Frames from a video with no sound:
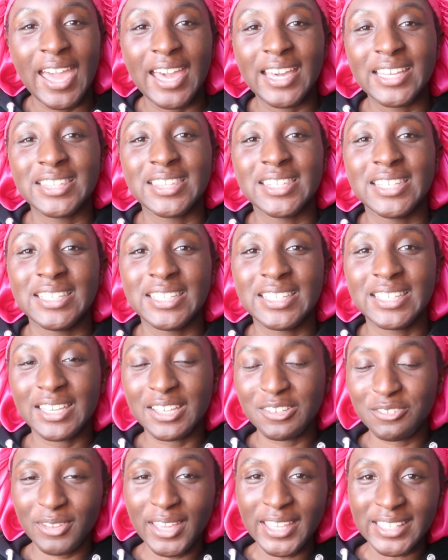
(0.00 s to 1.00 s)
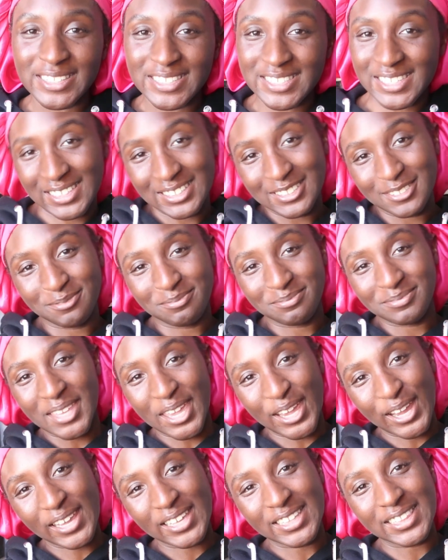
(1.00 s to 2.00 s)
at the event.
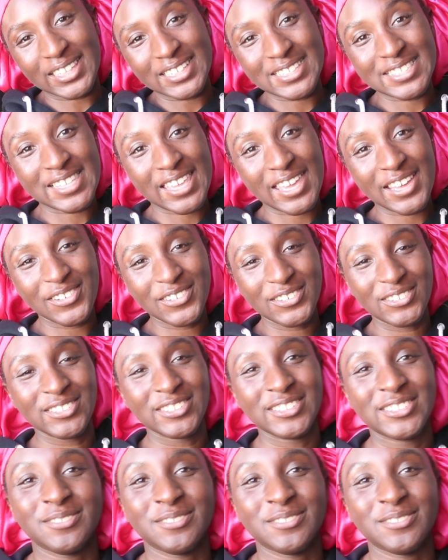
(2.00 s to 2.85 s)
All right, let's go.